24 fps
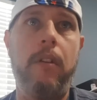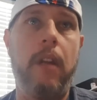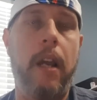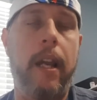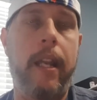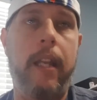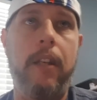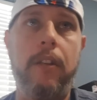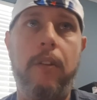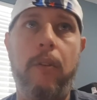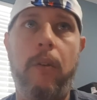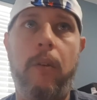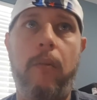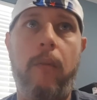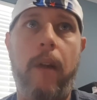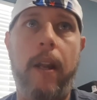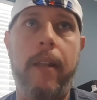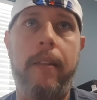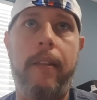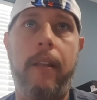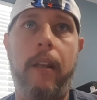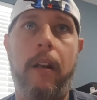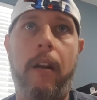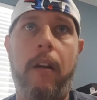I can do it
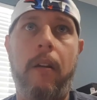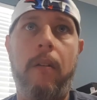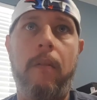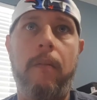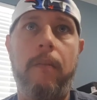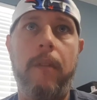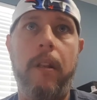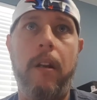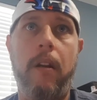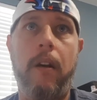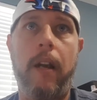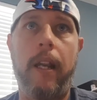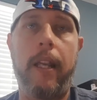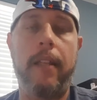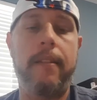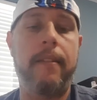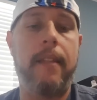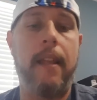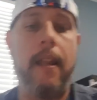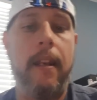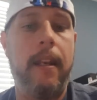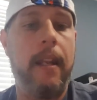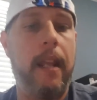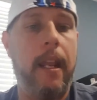right there, you know, I guess
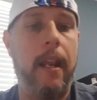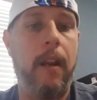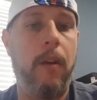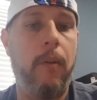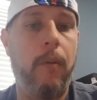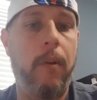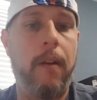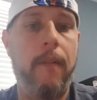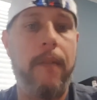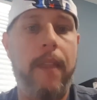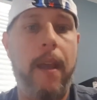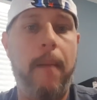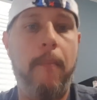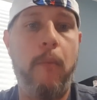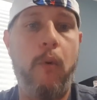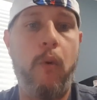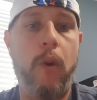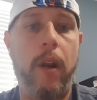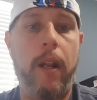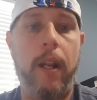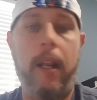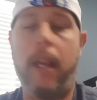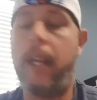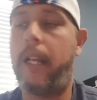that day or whatever, that
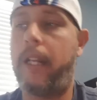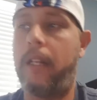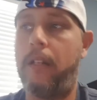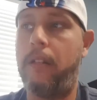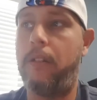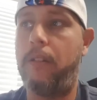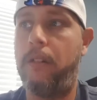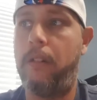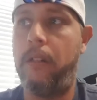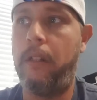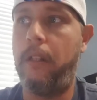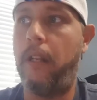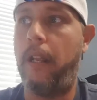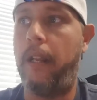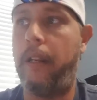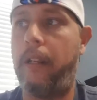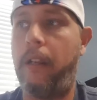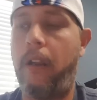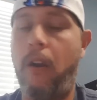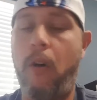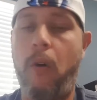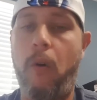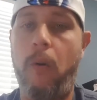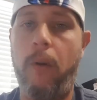morning I can
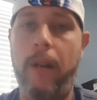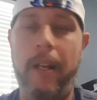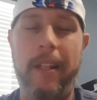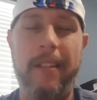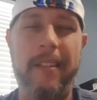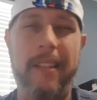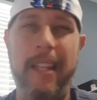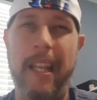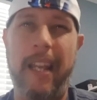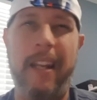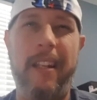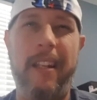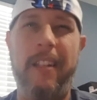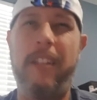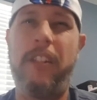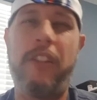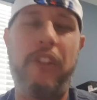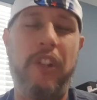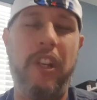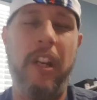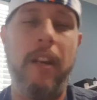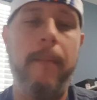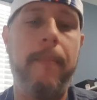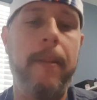go, and it's
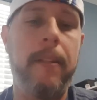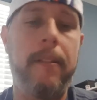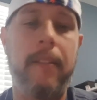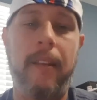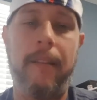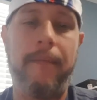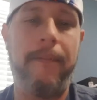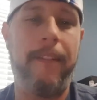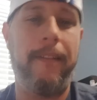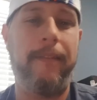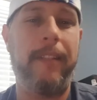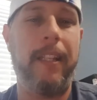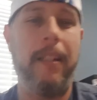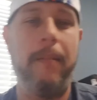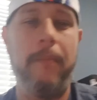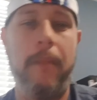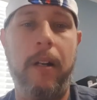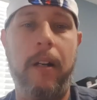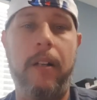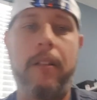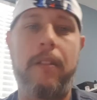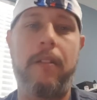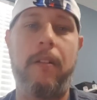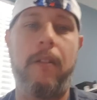cheap. It's like
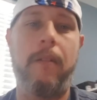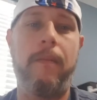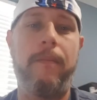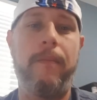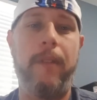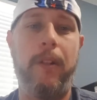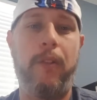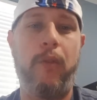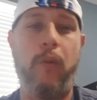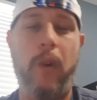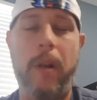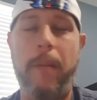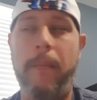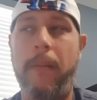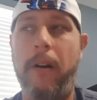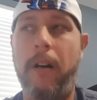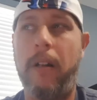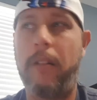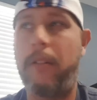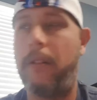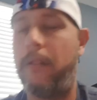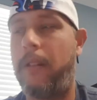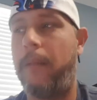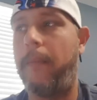$15 or
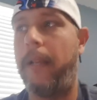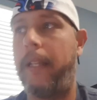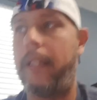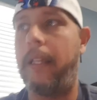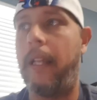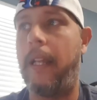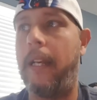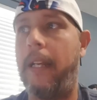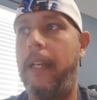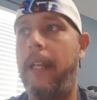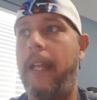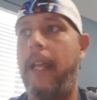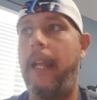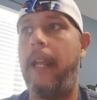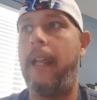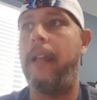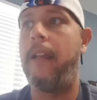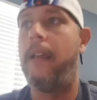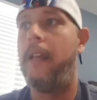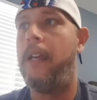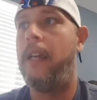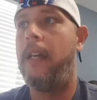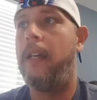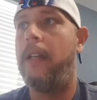$20 or something like that a day
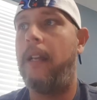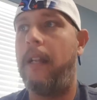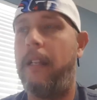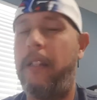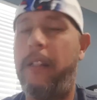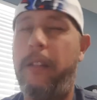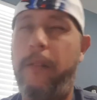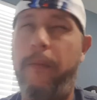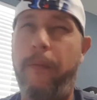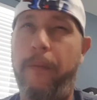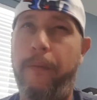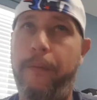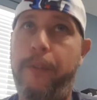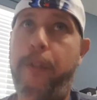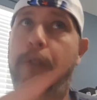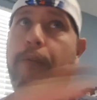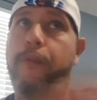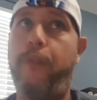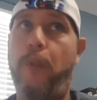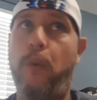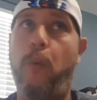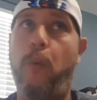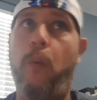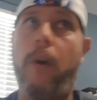
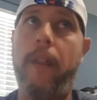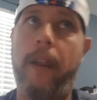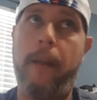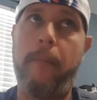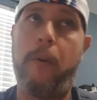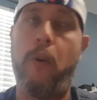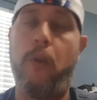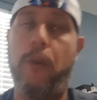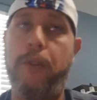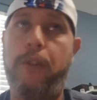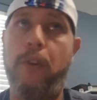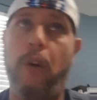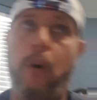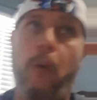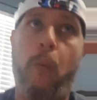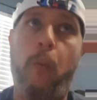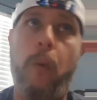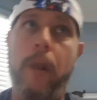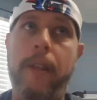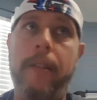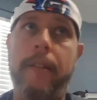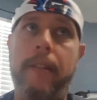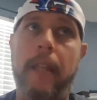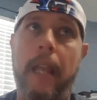for the one I'm going to on
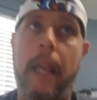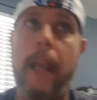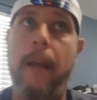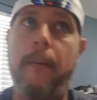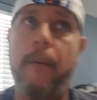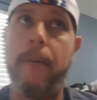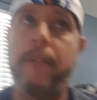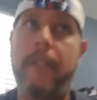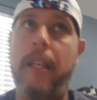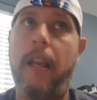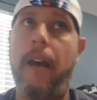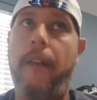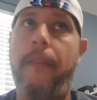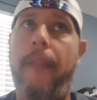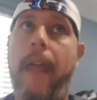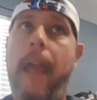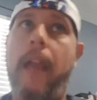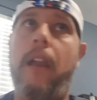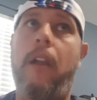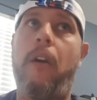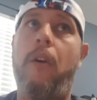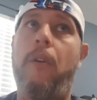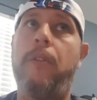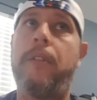Wednesday. I'm going to see how
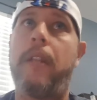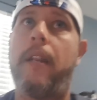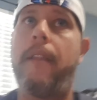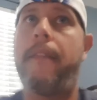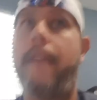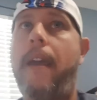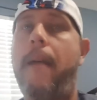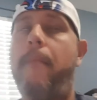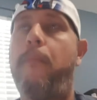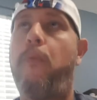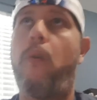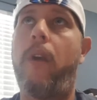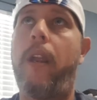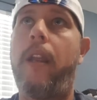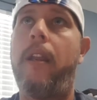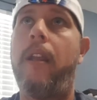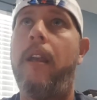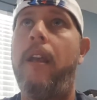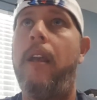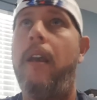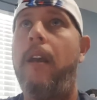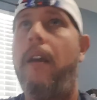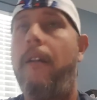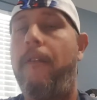that goes, and at that point,
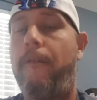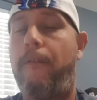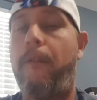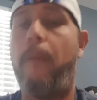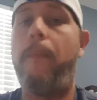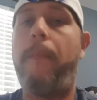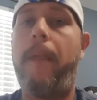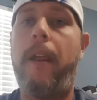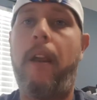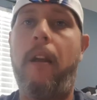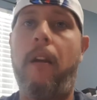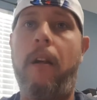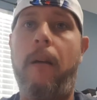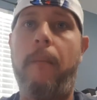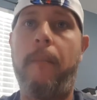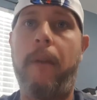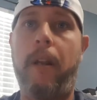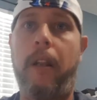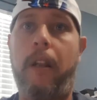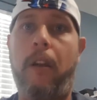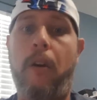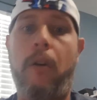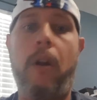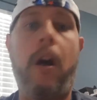from there, I'm
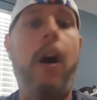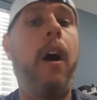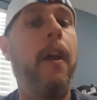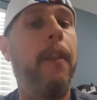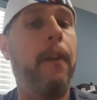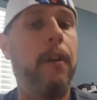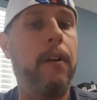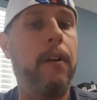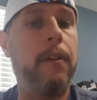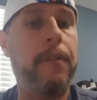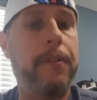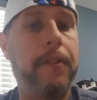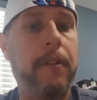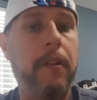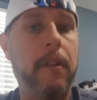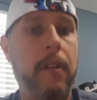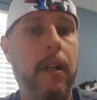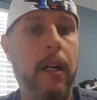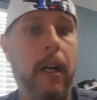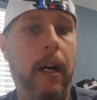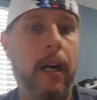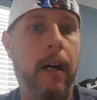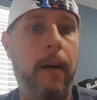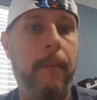going to go to others
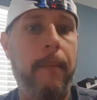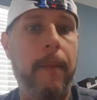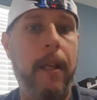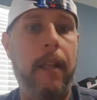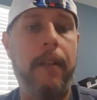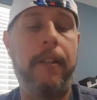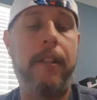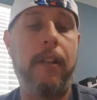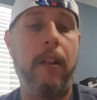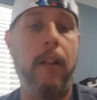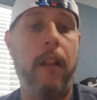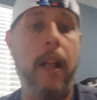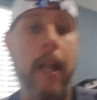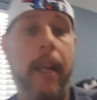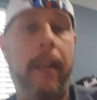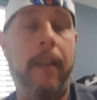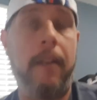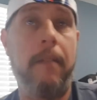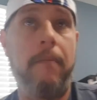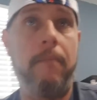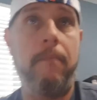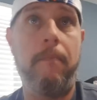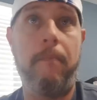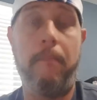until I
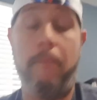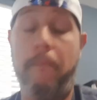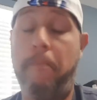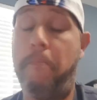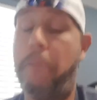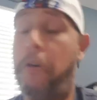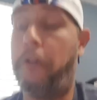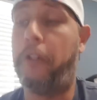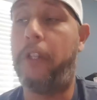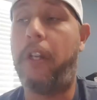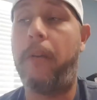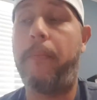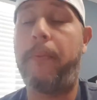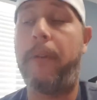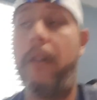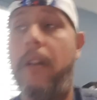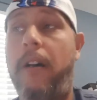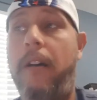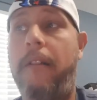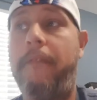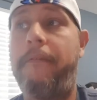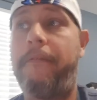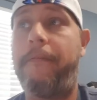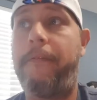can build up
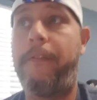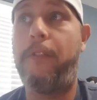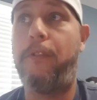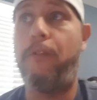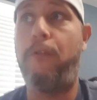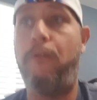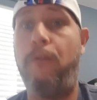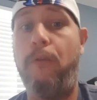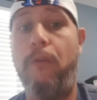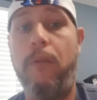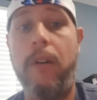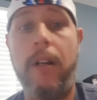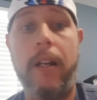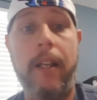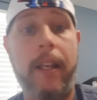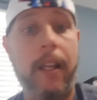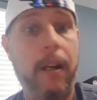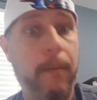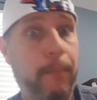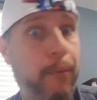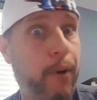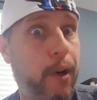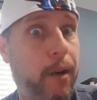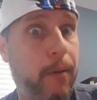enough to
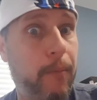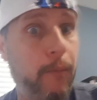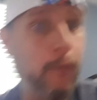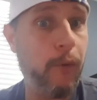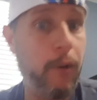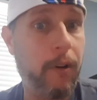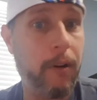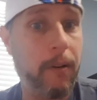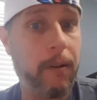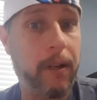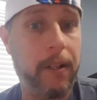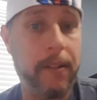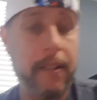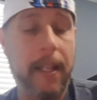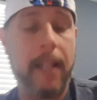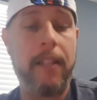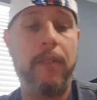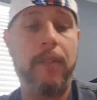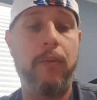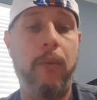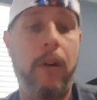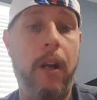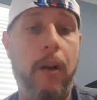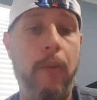get a brick and mortar, because
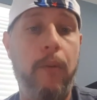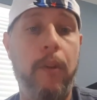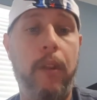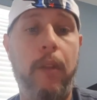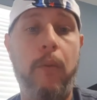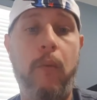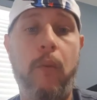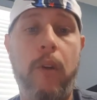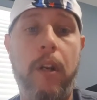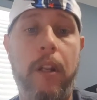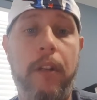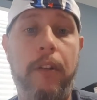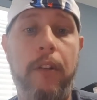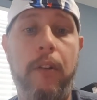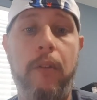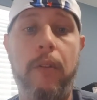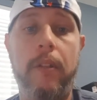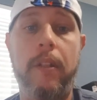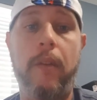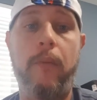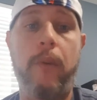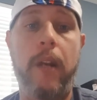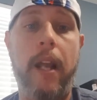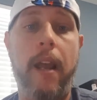that's what I really want to do.
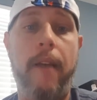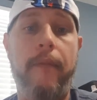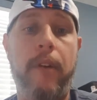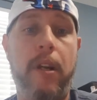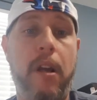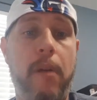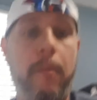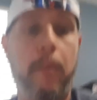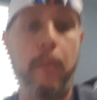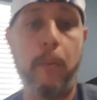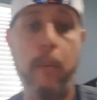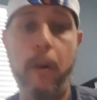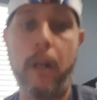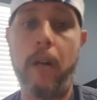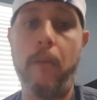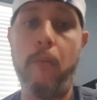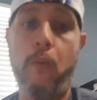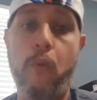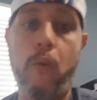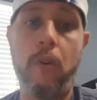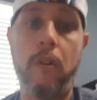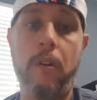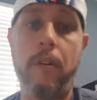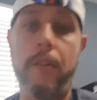Is I want to have a couple of brick and
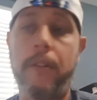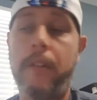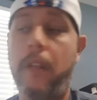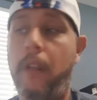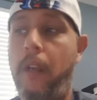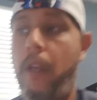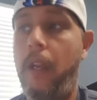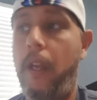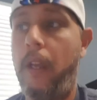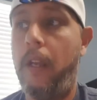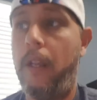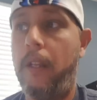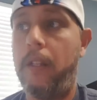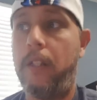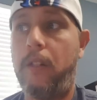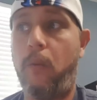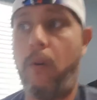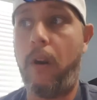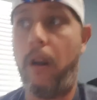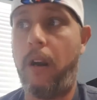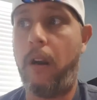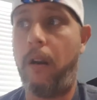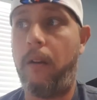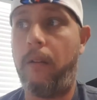mortars to
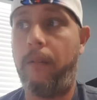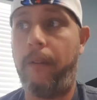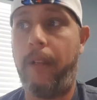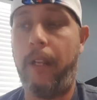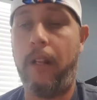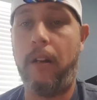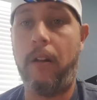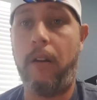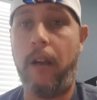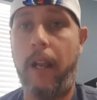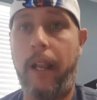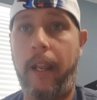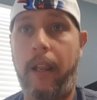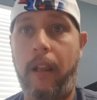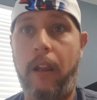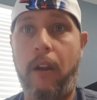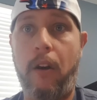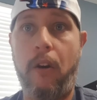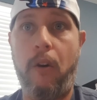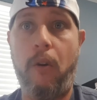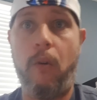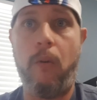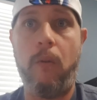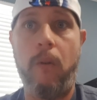where, you know, I can
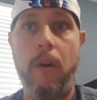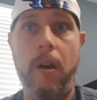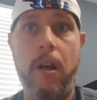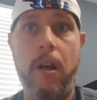go